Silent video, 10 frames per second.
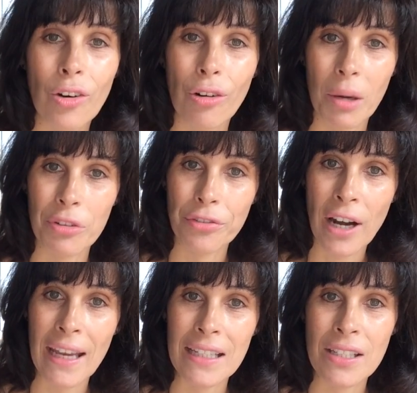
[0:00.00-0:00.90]
or I'm
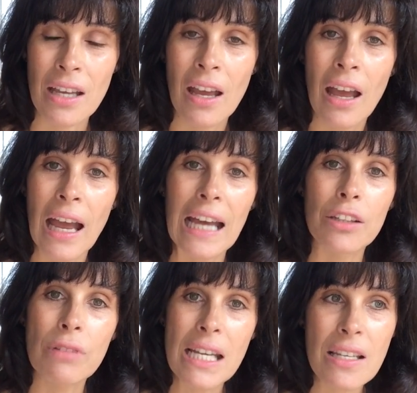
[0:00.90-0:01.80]
afraid.
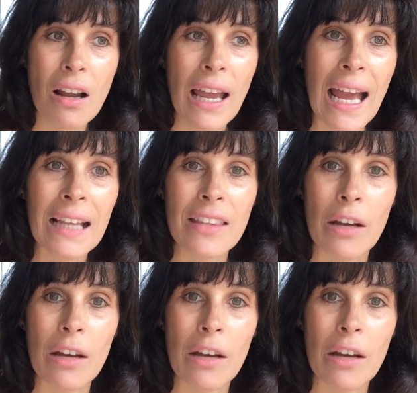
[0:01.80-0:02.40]
And the reason I had